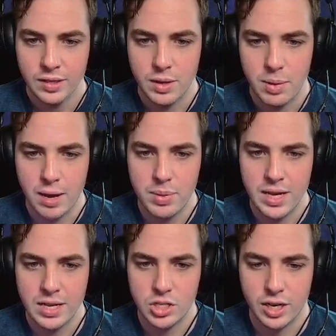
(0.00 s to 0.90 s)

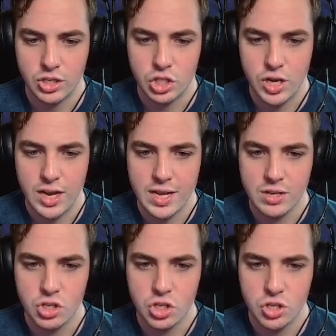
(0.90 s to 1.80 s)
puppet, it's on a
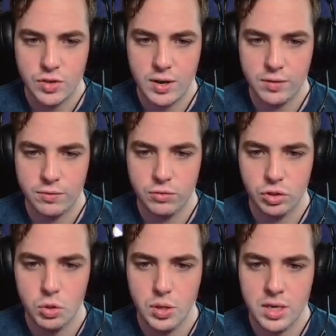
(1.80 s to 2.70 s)
chain, she's very
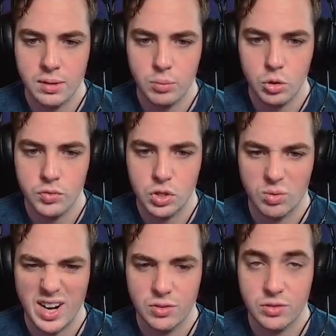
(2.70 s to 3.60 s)
fluid and moves
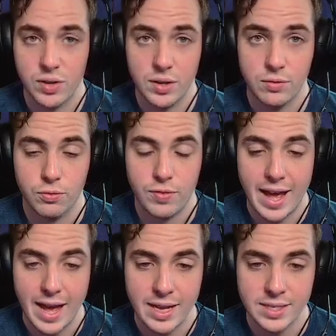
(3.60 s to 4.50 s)
around very
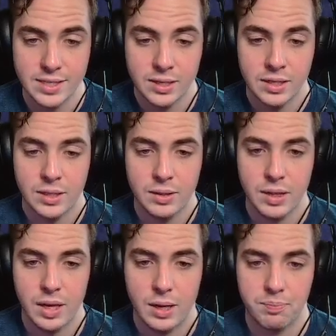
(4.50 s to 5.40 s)
fast.
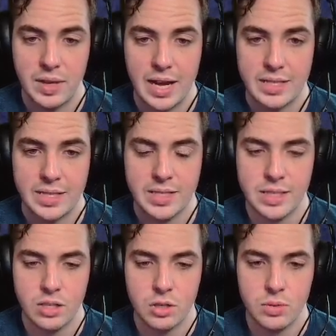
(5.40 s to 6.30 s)
I did see
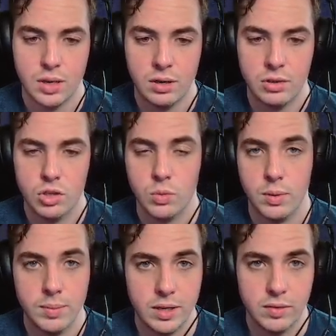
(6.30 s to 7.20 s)
the new characters, we
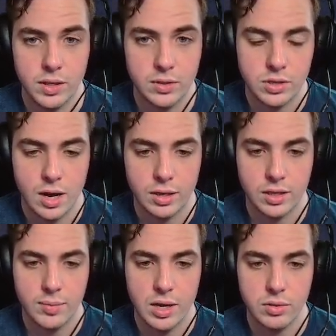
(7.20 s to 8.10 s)
will make videos
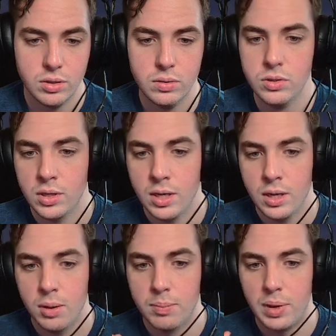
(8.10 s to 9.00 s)
talking about those,
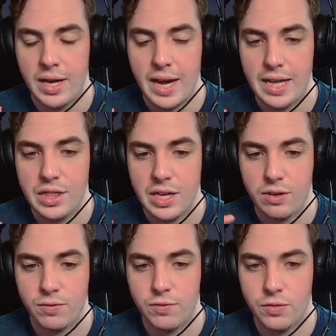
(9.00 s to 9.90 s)
but I think
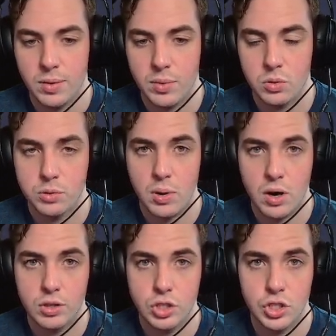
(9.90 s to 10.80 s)
for the most
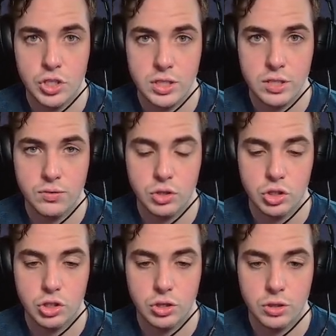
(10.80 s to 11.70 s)
part, she for
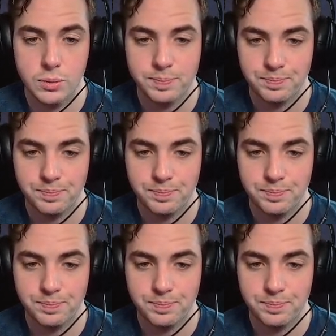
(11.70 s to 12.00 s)
sure